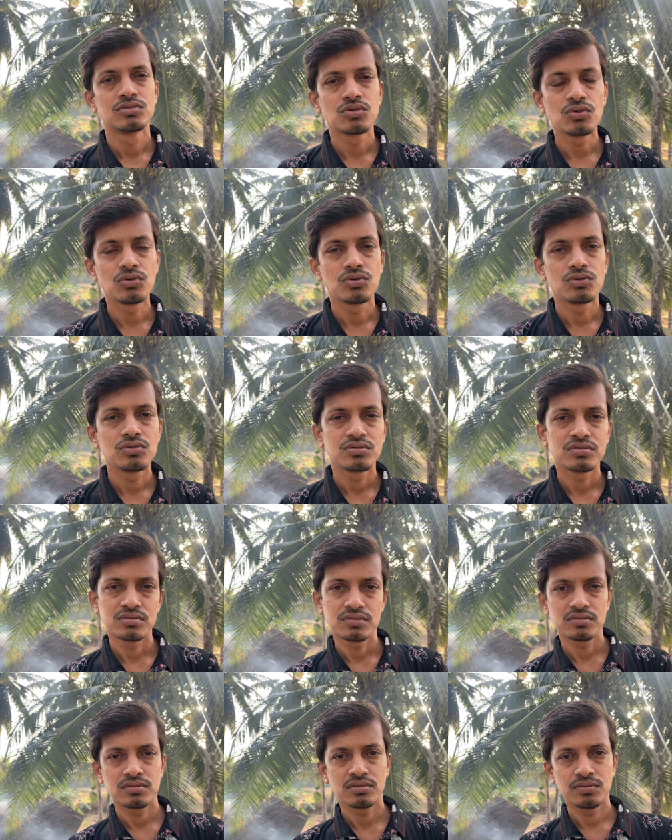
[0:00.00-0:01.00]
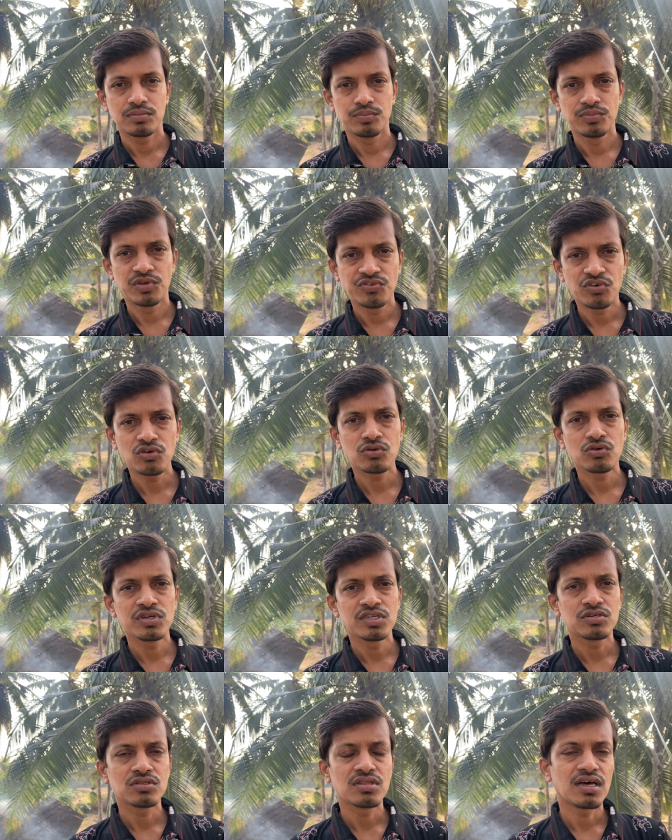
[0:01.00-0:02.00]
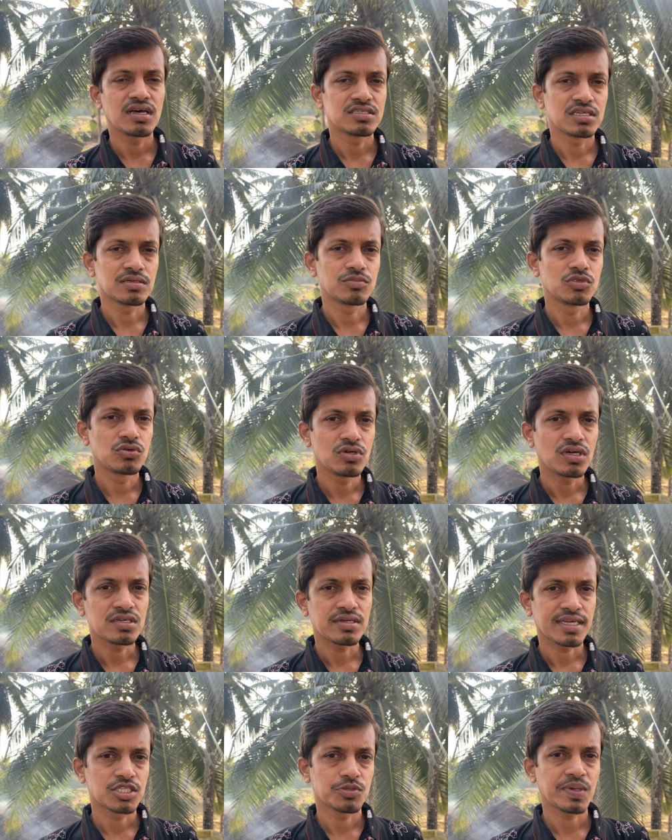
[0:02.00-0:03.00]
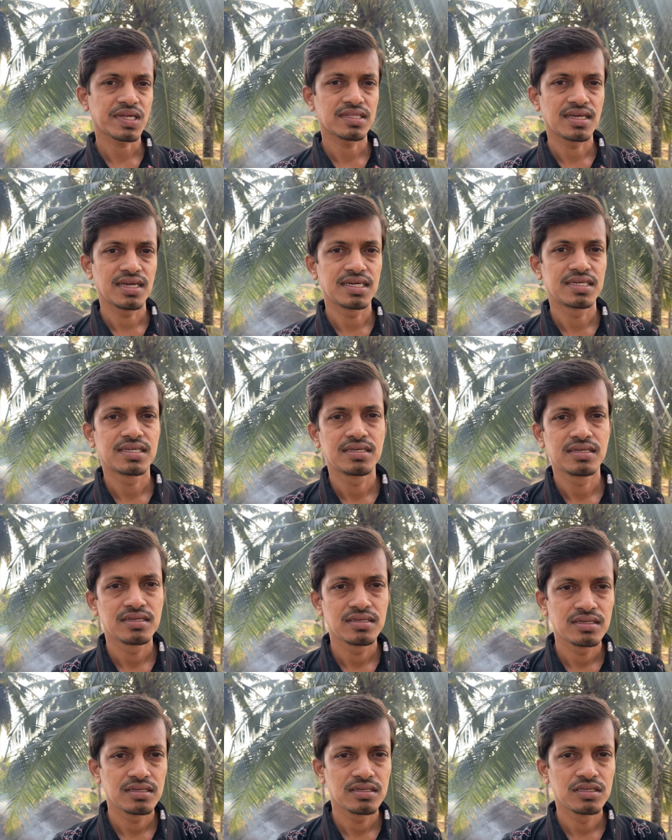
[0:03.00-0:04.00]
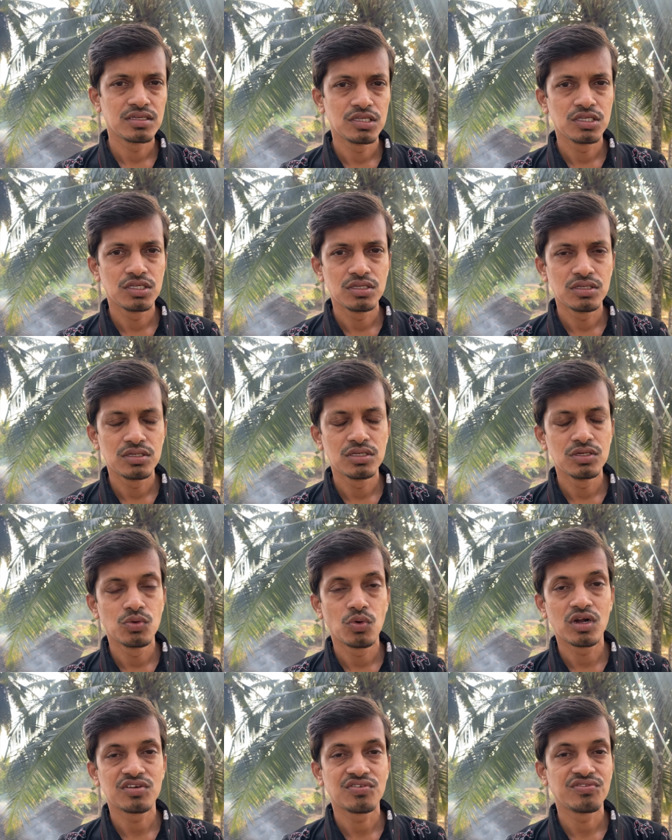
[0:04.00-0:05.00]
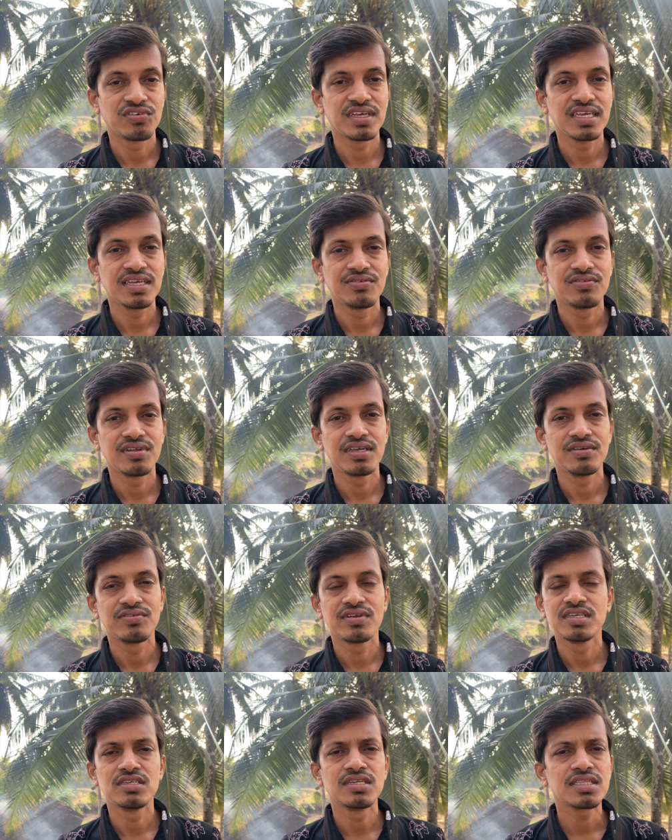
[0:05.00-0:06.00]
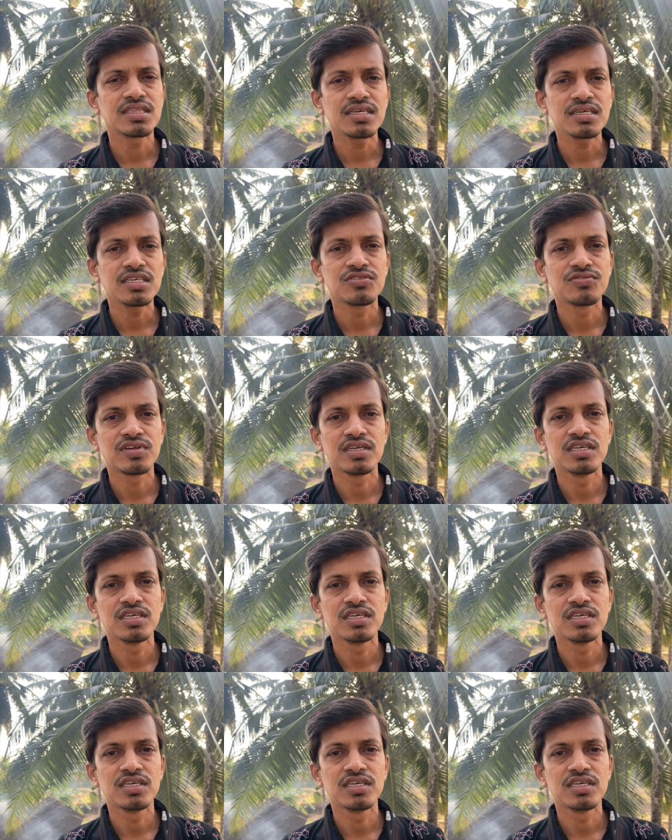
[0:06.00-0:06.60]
So before going to the ashram, do not expect that you want free. Nothing is